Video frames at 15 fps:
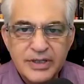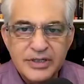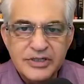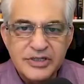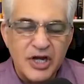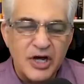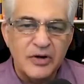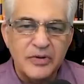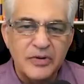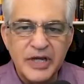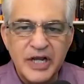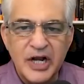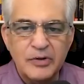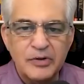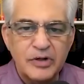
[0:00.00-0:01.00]
So,
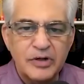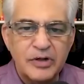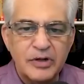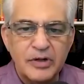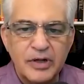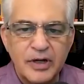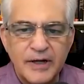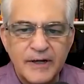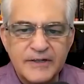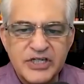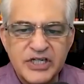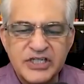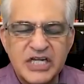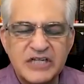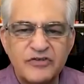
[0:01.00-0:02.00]
you know,
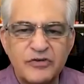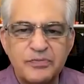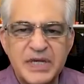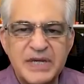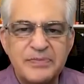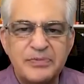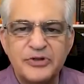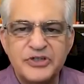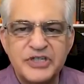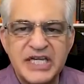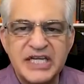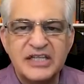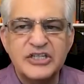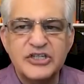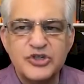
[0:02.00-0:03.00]
successful people
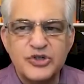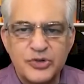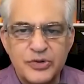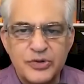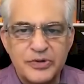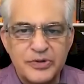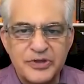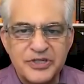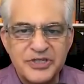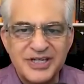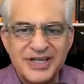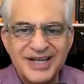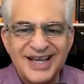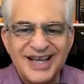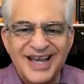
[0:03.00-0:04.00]
deal in truths.
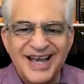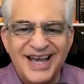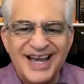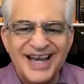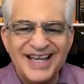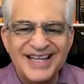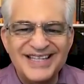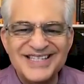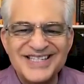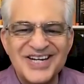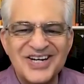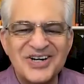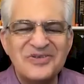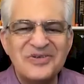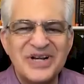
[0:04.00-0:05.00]
And
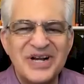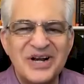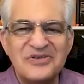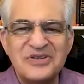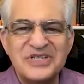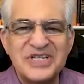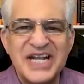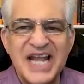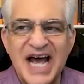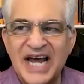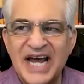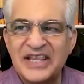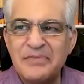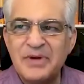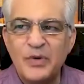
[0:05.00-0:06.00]
so we don't
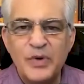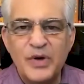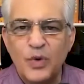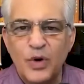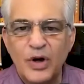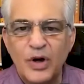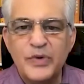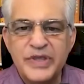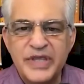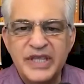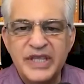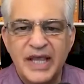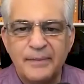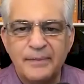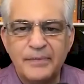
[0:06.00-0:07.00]
deny them, but we work
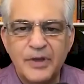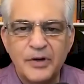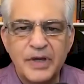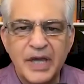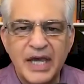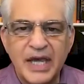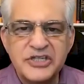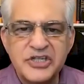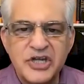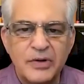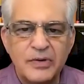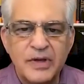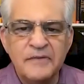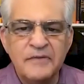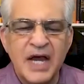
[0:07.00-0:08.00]
within them. Okay.
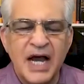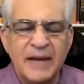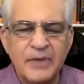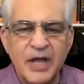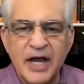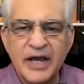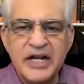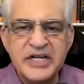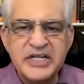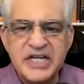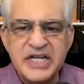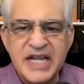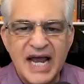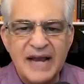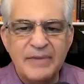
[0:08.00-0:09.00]
So I'm not going to
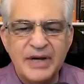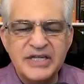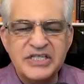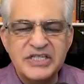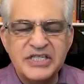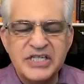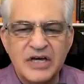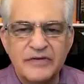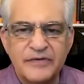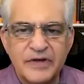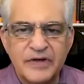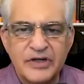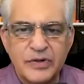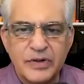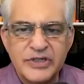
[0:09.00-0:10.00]
deny my
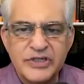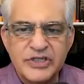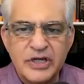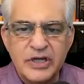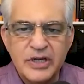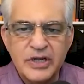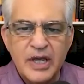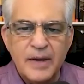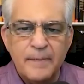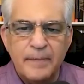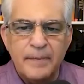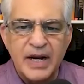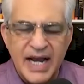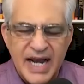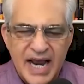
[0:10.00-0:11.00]
self-interest,
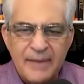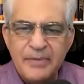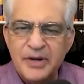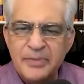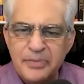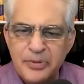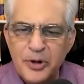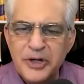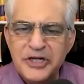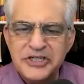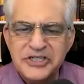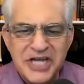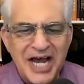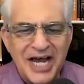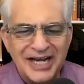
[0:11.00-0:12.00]
but I am going to put it
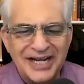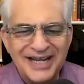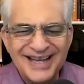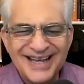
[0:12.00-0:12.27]
aside.